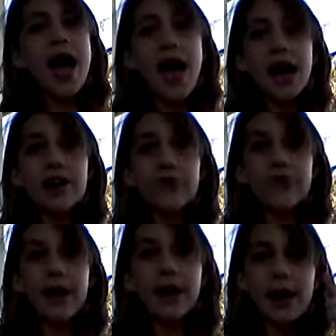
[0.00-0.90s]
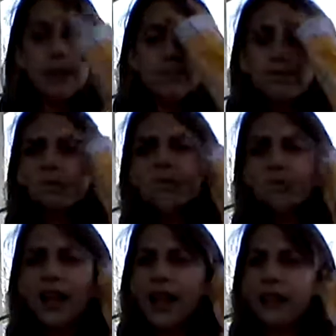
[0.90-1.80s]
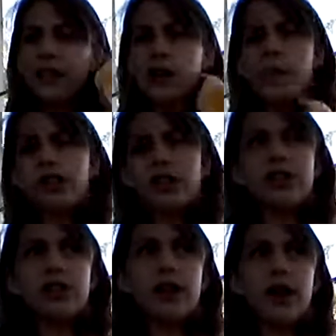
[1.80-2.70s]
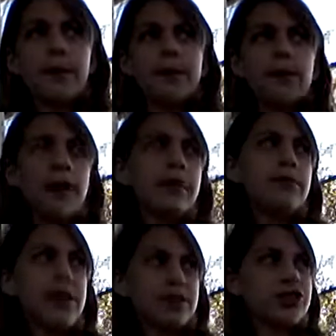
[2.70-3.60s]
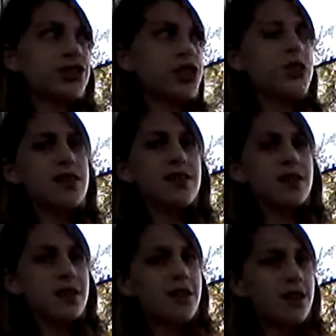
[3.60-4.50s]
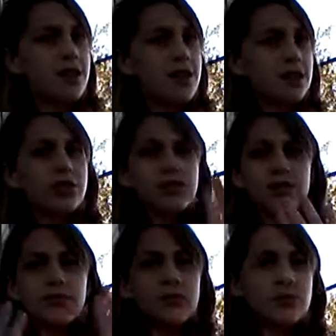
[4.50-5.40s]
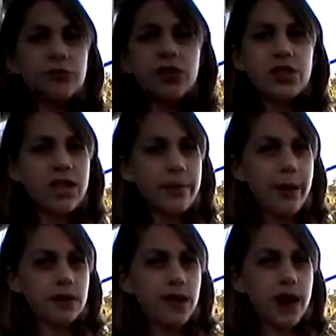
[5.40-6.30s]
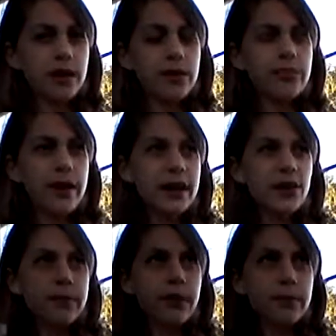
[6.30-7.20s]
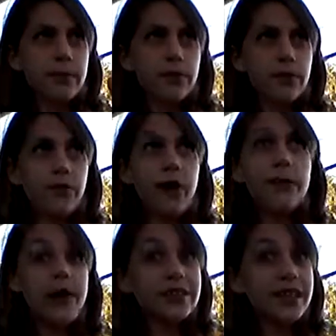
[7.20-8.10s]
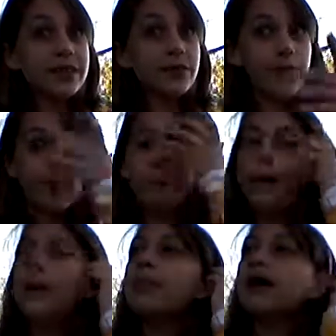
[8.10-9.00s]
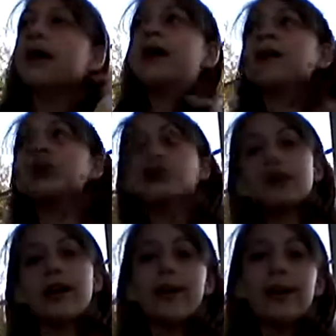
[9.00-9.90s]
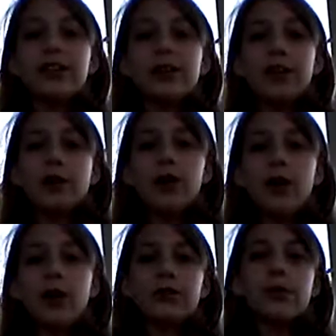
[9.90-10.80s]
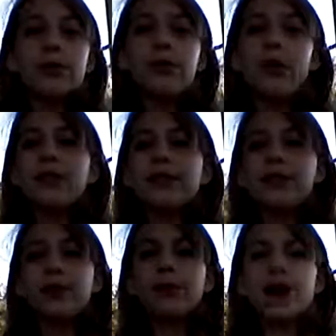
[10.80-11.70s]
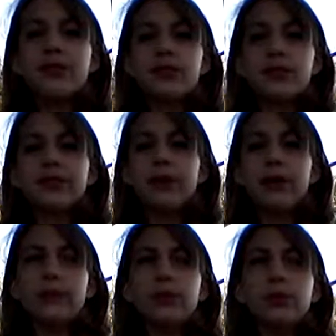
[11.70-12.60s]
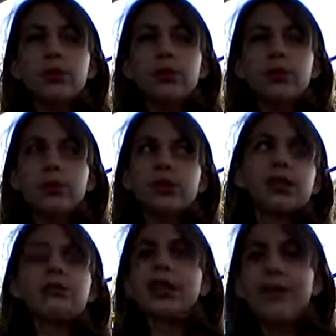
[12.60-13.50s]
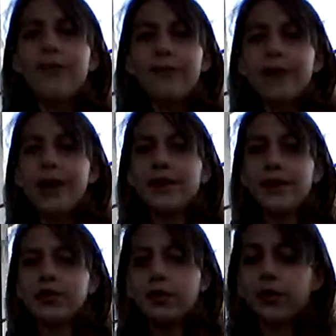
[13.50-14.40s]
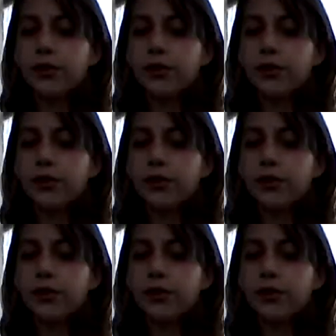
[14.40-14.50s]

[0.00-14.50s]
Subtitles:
and Friday. I think I'll be changing that up soon. I'm not sure. Just think about that. It might not be every Monday. I might say it different, but you should check out my channel, Over the Rainbow. It might say 100% Rainbow Loom or something of that nature